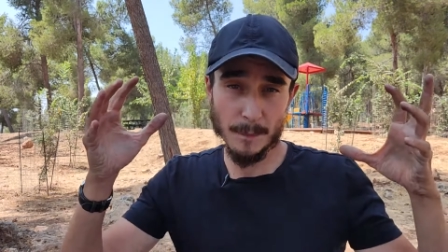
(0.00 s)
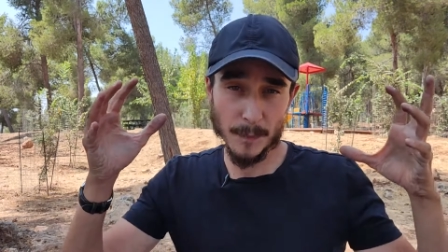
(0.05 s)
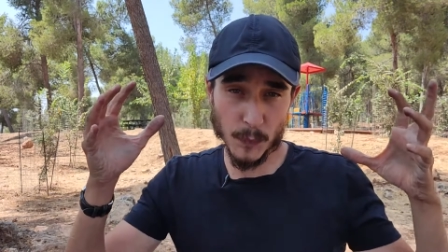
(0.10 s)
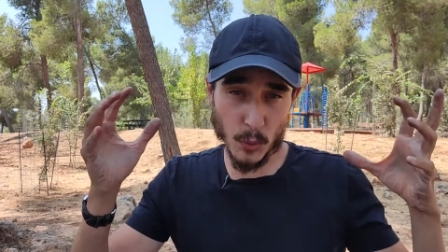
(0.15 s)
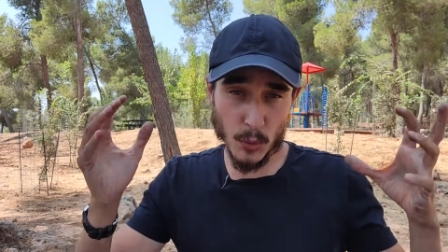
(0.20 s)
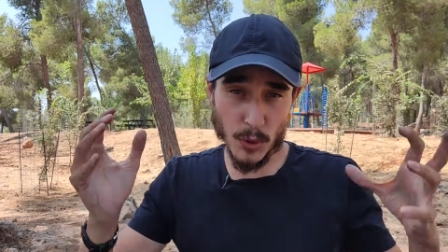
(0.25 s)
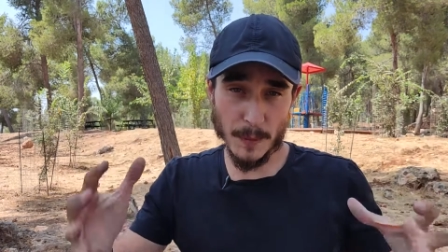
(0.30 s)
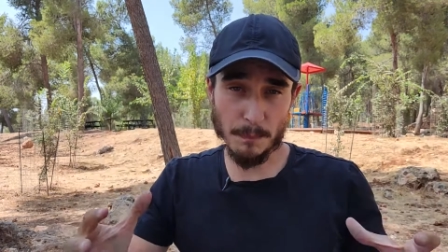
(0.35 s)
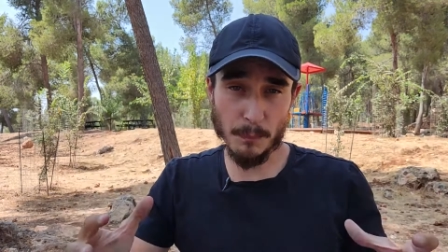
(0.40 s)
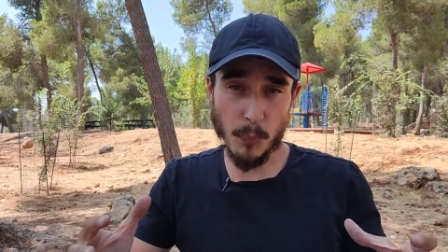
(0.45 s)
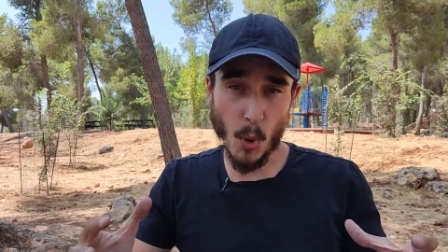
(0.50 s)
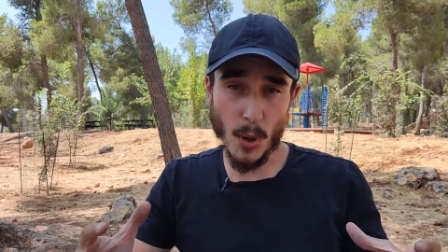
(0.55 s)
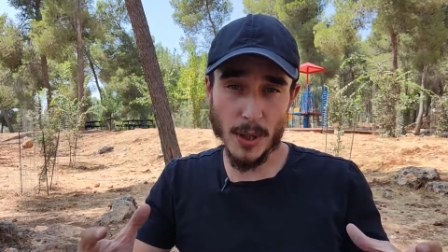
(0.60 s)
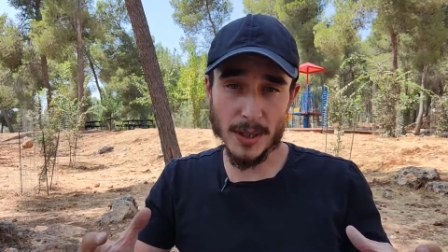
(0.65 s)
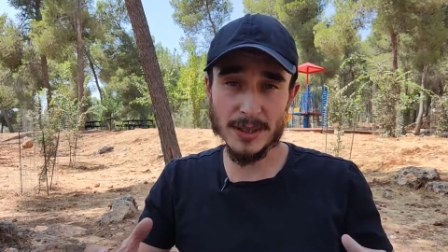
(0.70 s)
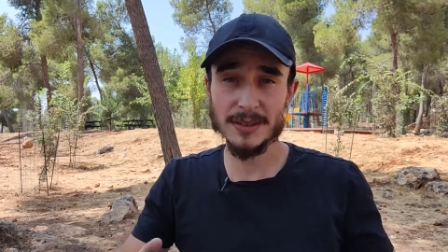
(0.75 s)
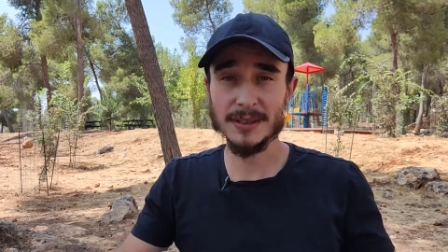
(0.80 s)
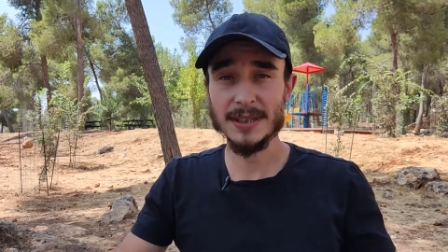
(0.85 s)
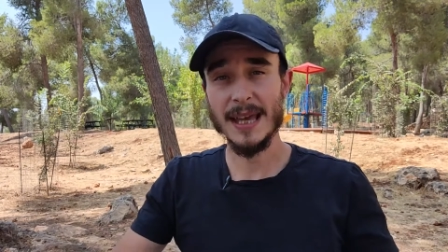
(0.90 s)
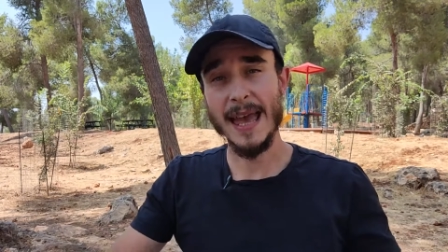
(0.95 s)
to the
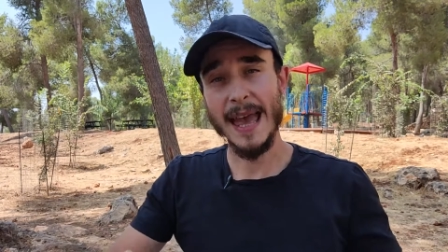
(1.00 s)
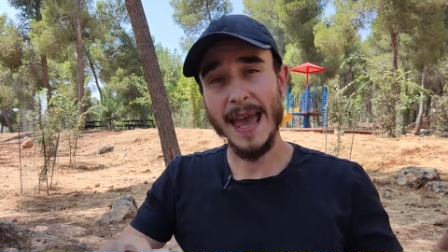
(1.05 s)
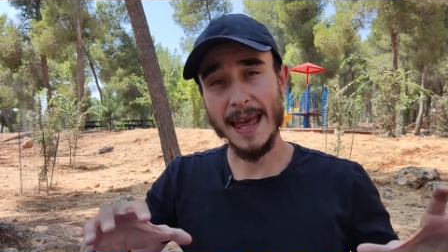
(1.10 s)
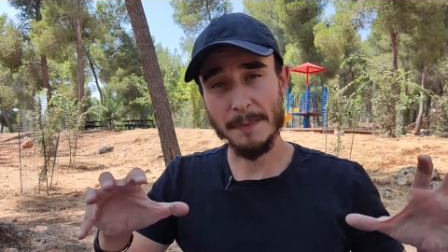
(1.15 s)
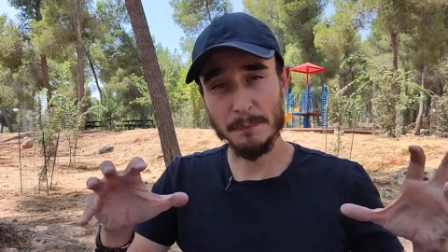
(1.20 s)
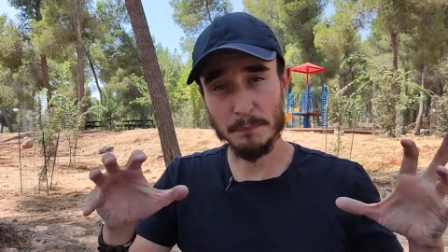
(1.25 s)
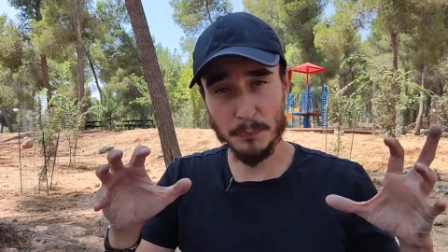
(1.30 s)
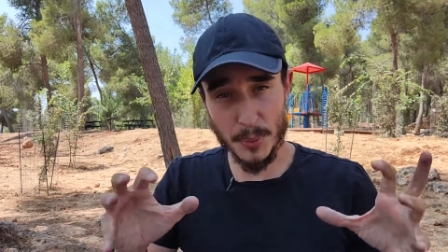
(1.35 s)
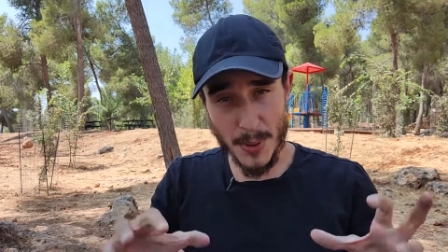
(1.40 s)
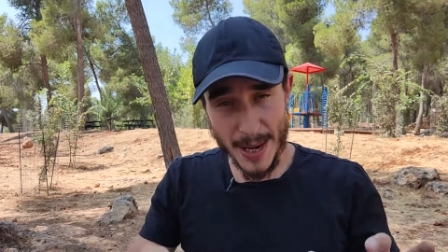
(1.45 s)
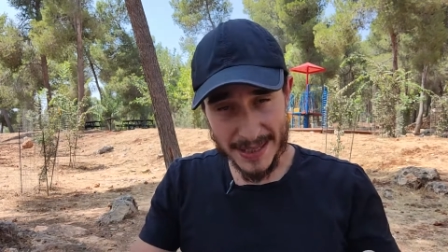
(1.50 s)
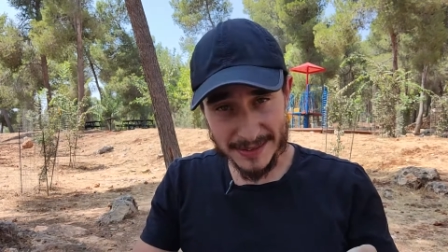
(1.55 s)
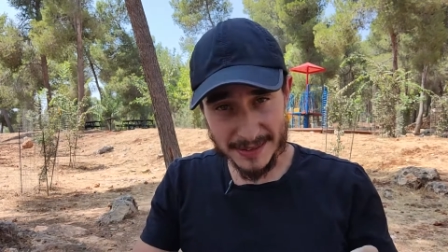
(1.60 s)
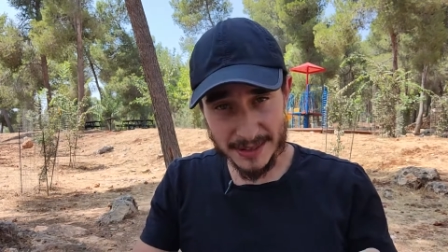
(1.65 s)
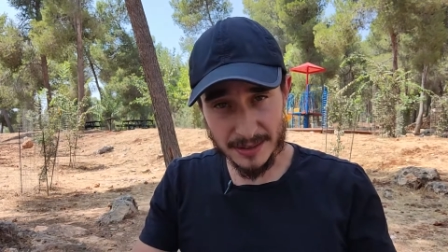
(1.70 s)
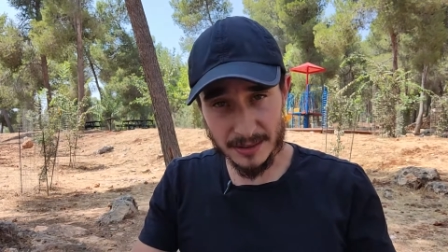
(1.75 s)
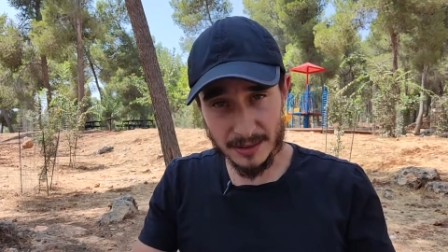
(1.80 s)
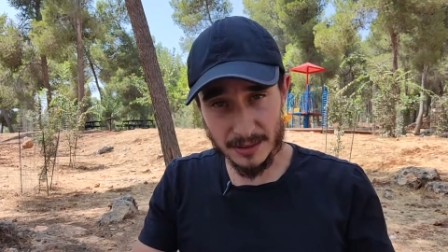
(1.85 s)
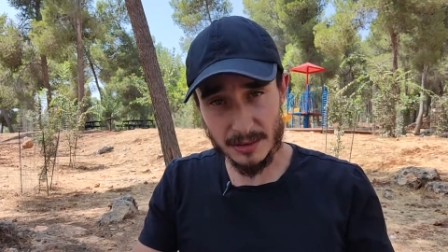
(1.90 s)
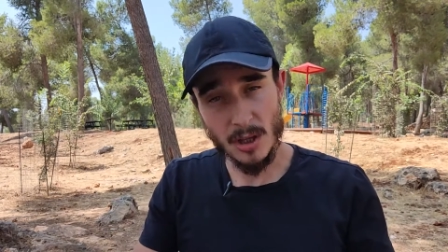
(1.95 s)
point and
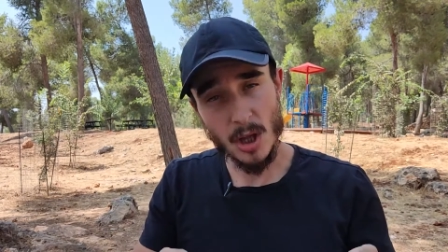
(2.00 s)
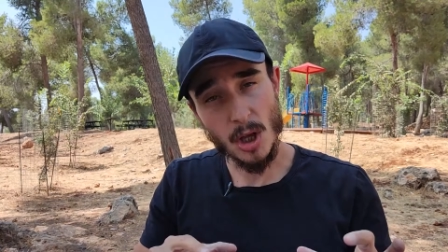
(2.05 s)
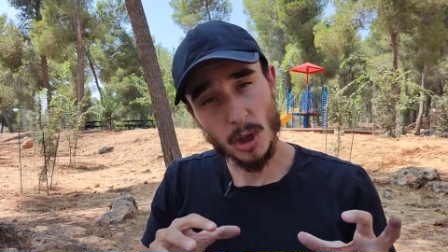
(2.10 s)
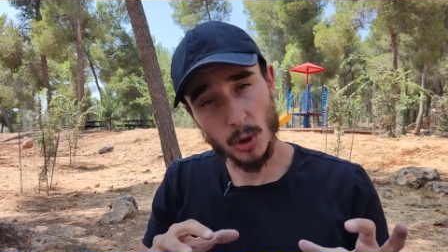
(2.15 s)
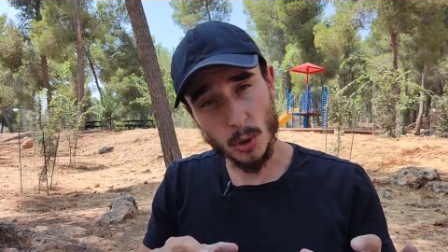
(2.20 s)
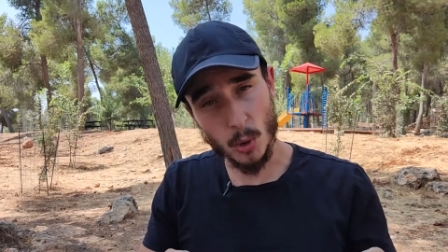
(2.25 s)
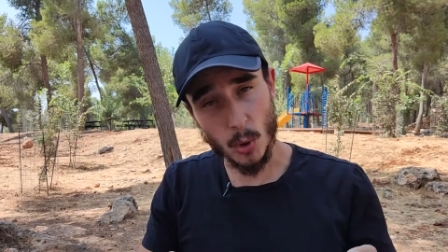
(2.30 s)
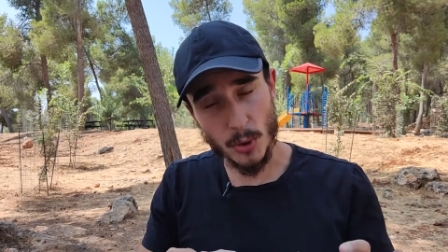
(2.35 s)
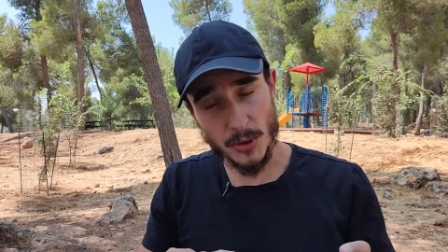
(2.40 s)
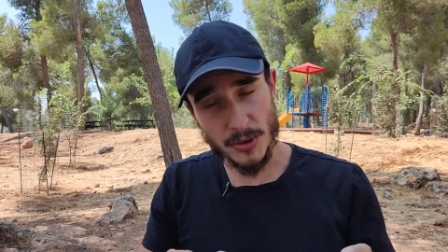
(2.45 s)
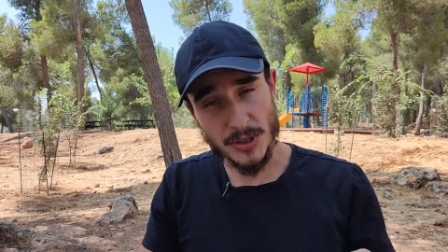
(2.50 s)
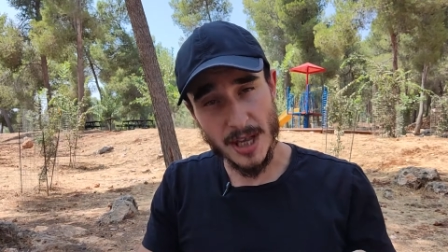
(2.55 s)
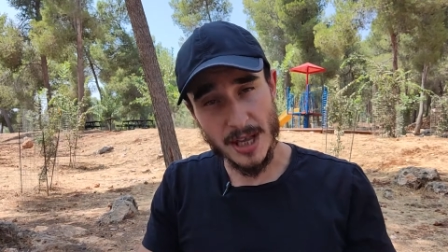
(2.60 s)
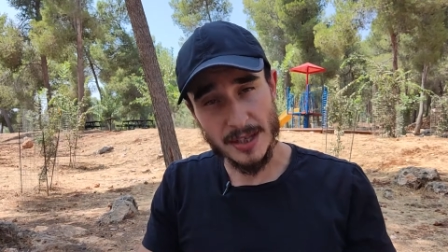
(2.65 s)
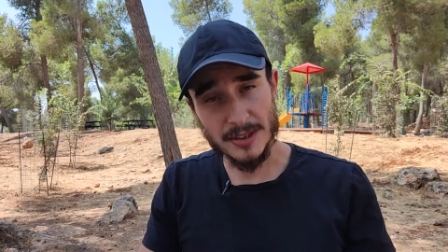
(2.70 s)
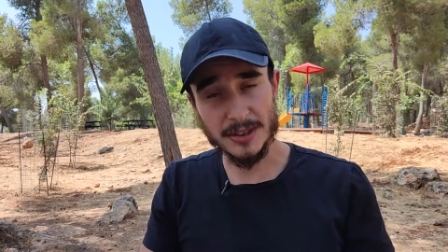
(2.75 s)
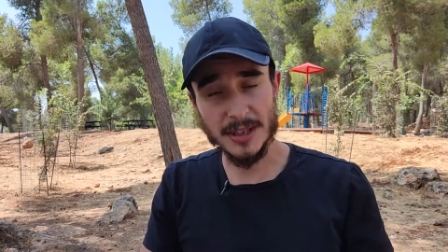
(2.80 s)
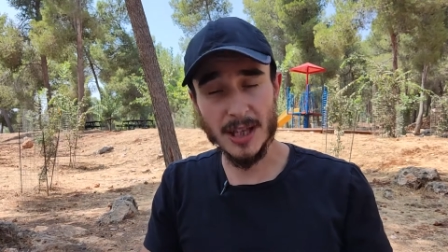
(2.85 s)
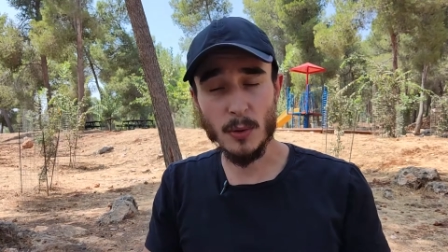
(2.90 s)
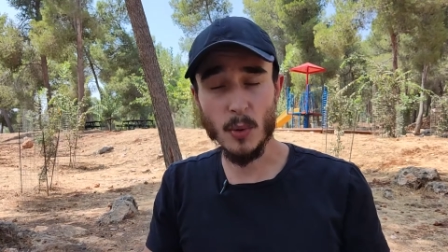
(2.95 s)
practical course
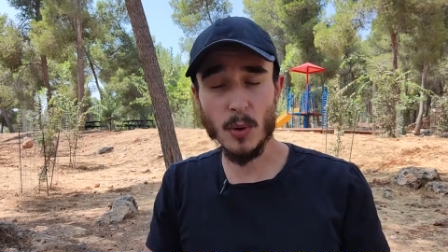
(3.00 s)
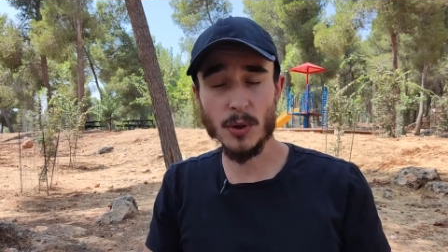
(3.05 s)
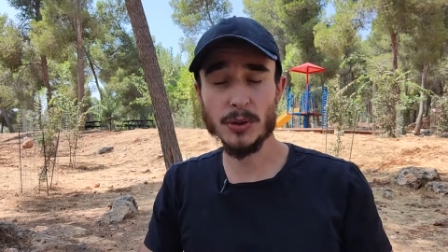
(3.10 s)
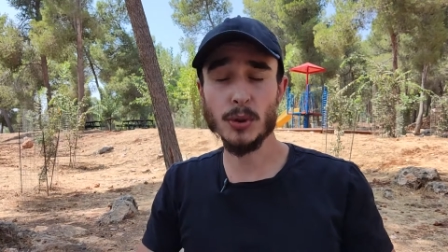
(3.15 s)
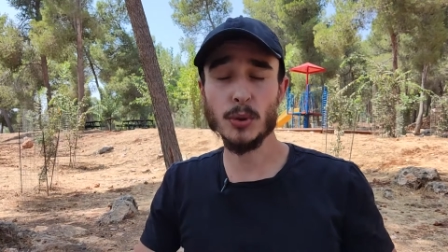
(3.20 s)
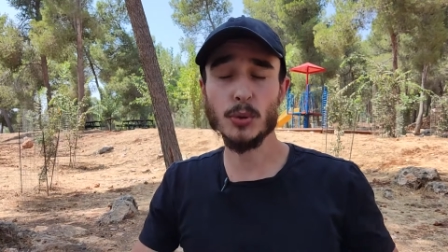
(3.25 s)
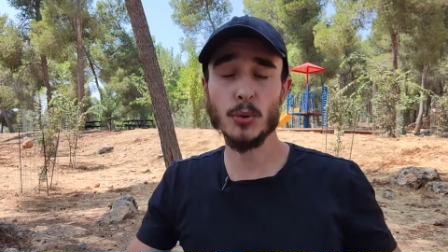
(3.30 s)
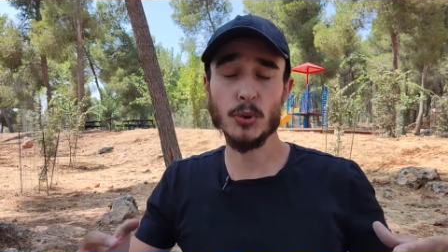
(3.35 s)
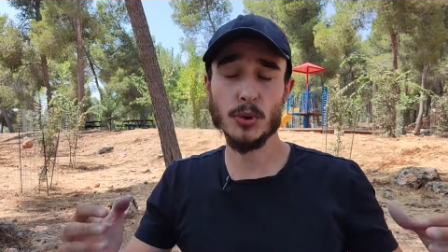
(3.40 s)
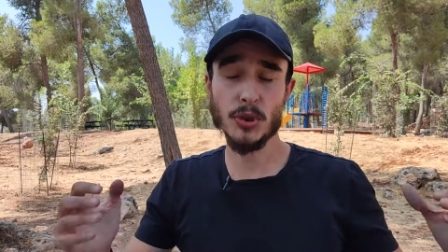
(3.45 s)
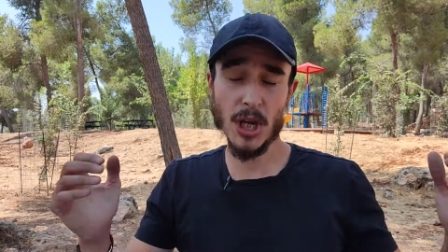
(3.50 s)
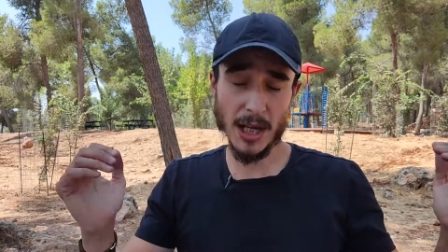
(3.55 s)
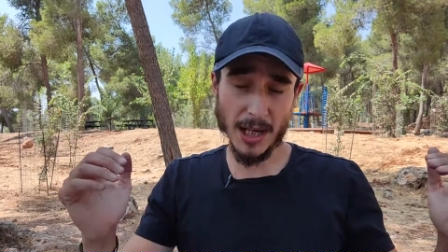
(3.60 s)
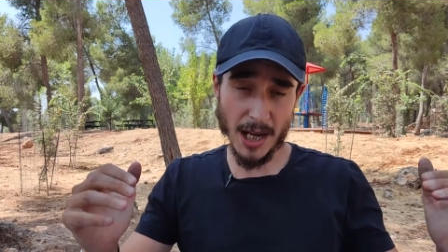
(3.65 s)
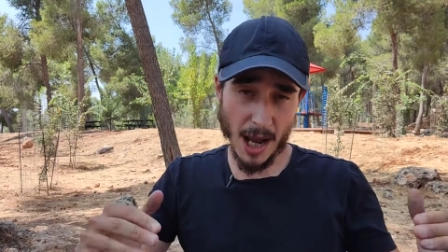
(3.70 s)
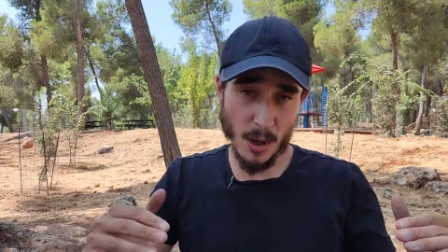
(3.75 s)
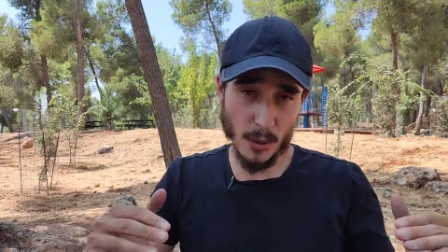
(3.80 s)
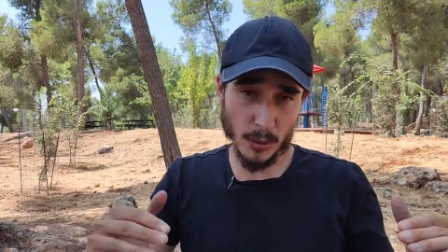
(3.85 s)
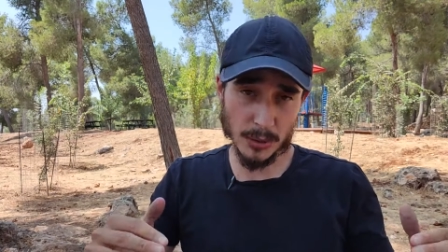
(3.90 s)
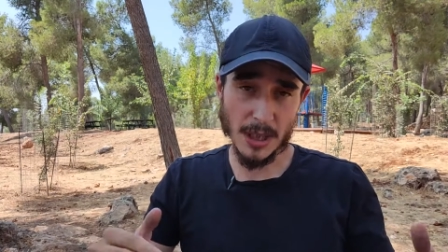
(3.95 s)
that I want you to check
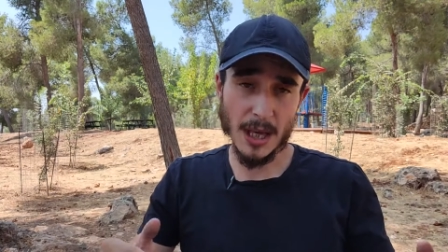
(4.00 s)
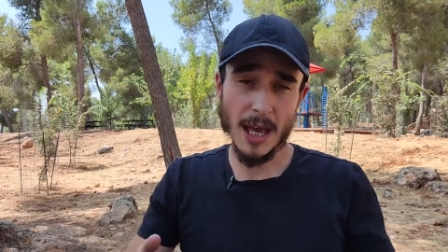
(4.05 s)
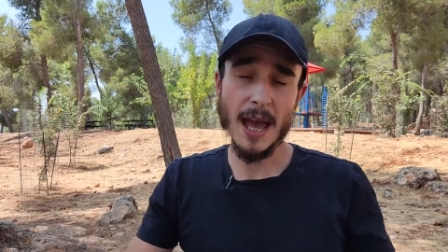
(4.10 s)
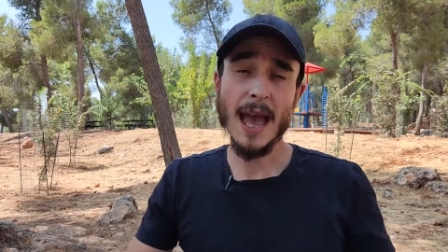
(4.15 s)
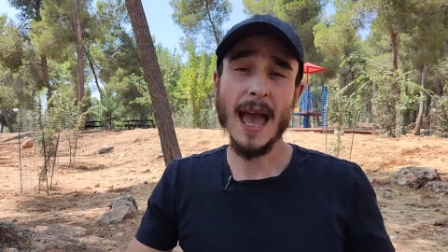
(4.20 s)
out.